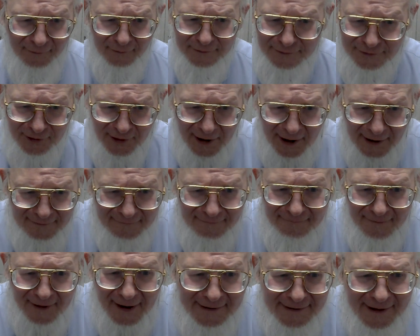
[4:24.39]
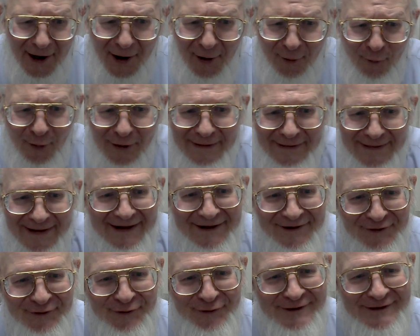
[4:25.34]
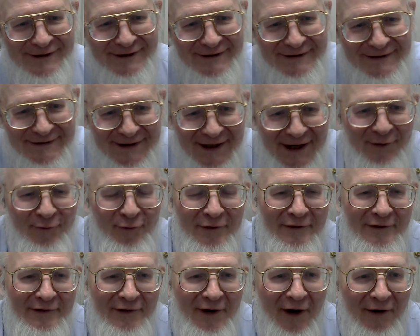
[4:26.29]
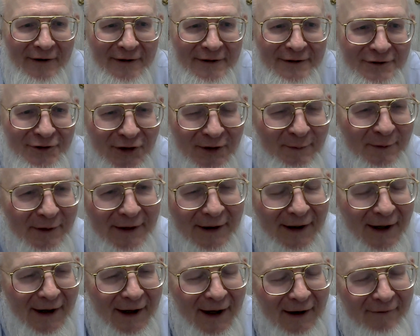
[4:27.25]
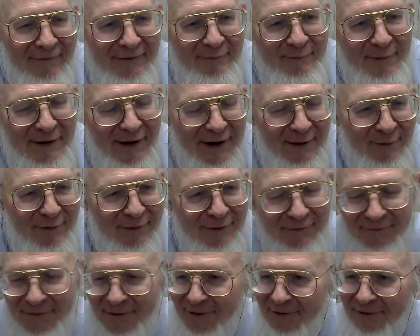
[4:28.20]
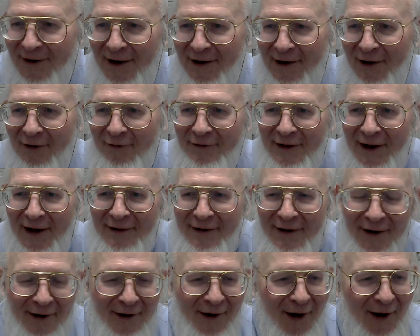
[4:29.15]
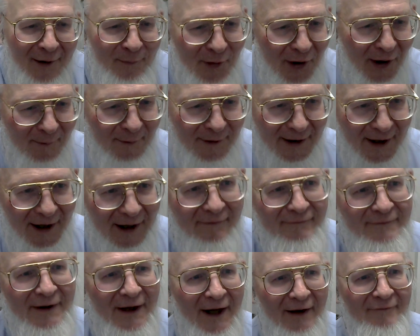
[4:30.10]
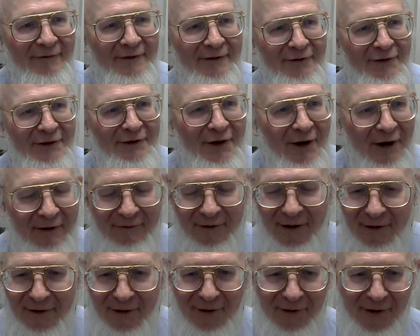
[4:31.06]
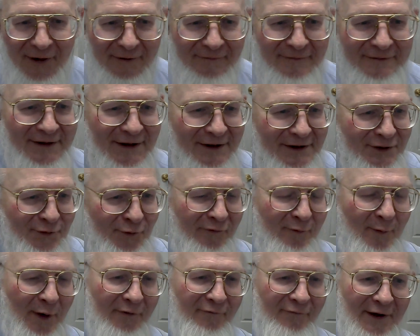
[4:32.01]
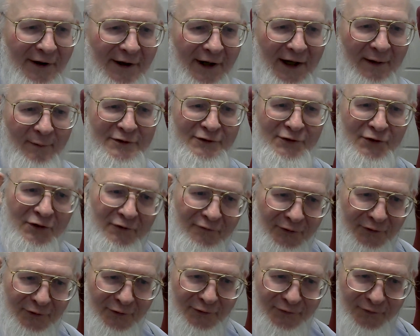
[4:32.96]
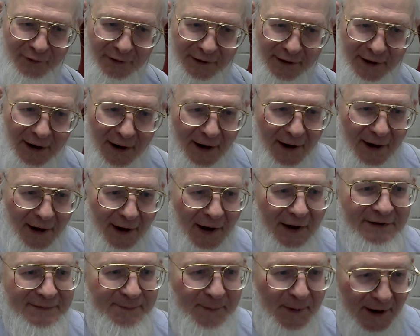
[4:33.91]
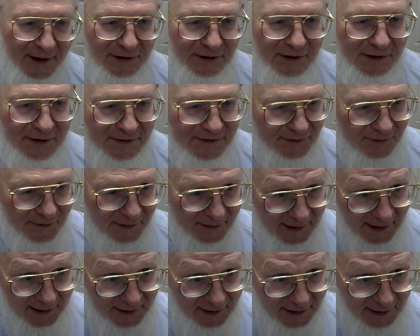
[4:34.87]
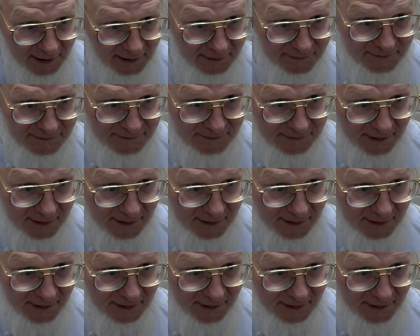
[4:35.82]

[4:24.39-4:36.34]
would try to find out what they used instead when they're talking German, and I haven't been able to figure that out yet. I probably have to have a long conversation with my friend Amos Hoover, who's really a specialist on that kind of